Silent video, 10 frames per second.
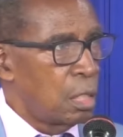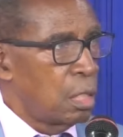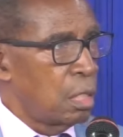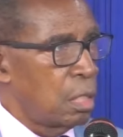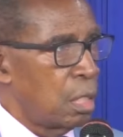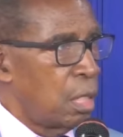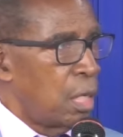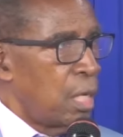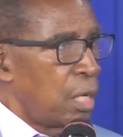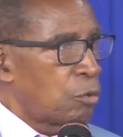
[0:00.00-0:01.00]
Nini?
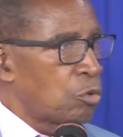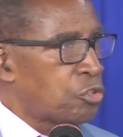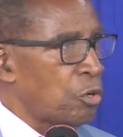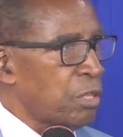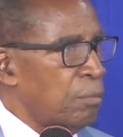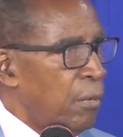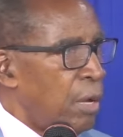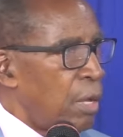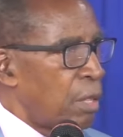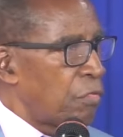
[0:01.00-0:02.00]
To show them
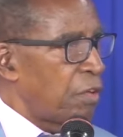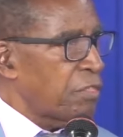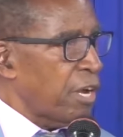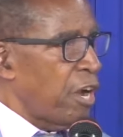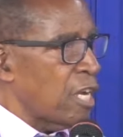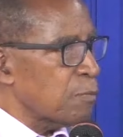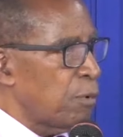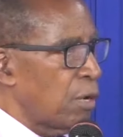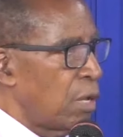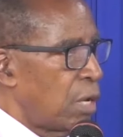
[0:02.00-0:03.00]
that the
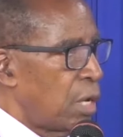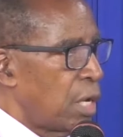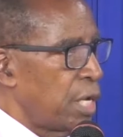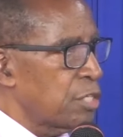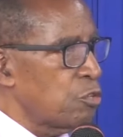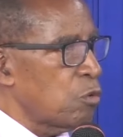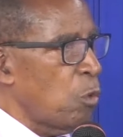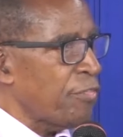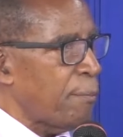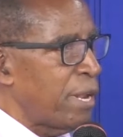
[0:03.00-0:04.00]
gospel is not
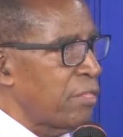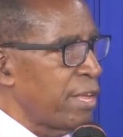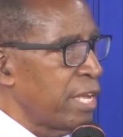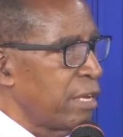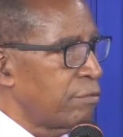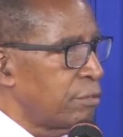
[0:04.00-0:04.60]
what the money they give.